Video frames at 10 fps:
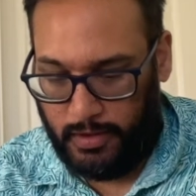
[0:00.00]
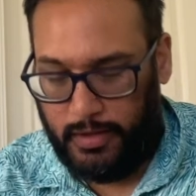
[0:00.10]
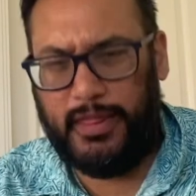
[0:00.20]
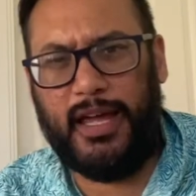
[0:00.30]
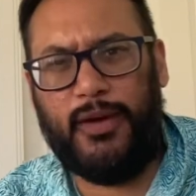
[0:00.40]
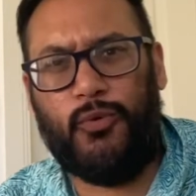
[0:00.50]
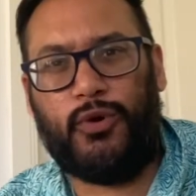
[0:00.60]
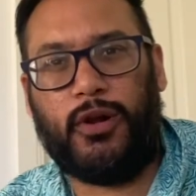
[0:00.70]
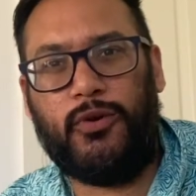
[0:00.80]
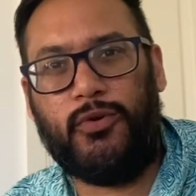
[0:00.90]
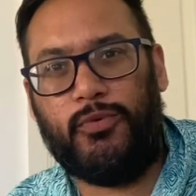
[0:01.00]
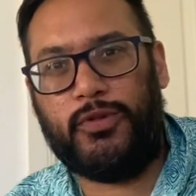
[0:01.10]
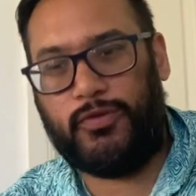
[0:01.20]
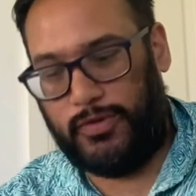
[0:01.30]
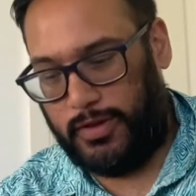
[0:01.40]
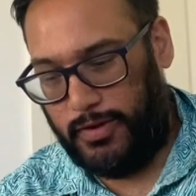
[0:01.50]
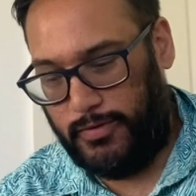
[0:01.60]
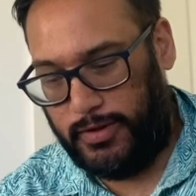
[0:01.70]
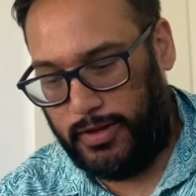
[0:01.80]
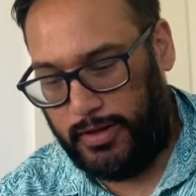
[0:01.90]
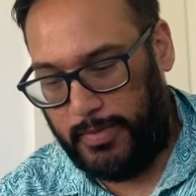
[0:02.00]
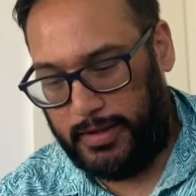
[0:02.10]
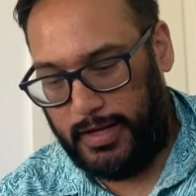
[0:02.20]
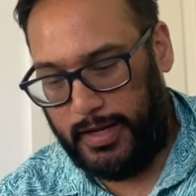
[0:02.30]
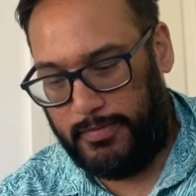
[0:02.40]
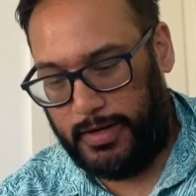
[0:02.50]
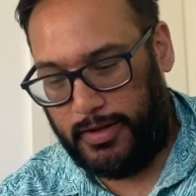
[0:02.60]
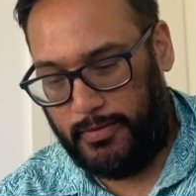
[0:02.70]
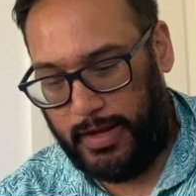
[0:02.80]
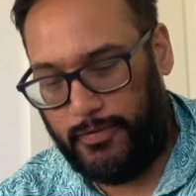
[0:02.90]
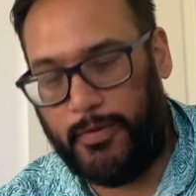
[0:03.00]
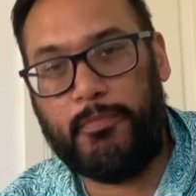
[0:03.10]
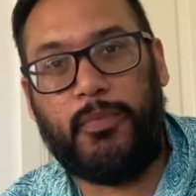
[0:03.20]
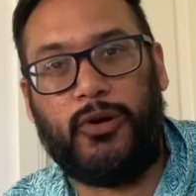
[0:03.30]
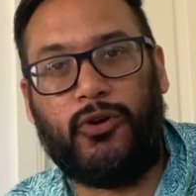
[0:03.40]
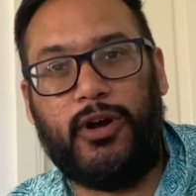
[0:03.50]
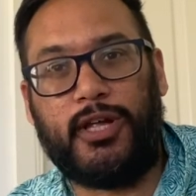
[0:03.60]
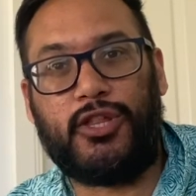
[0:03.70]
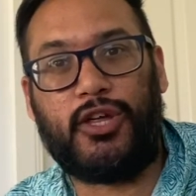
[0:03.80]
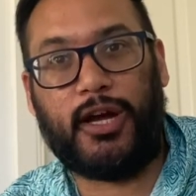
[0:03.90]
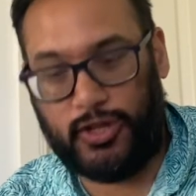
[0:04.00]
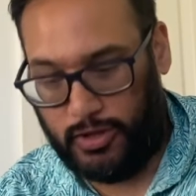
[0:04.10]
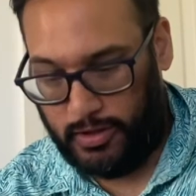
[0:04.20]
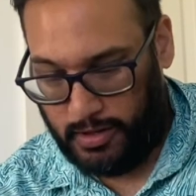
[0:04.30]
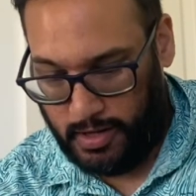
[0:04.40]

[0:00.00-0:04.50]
near Waterloo, which is about 10 minutes away from Bondi Junction.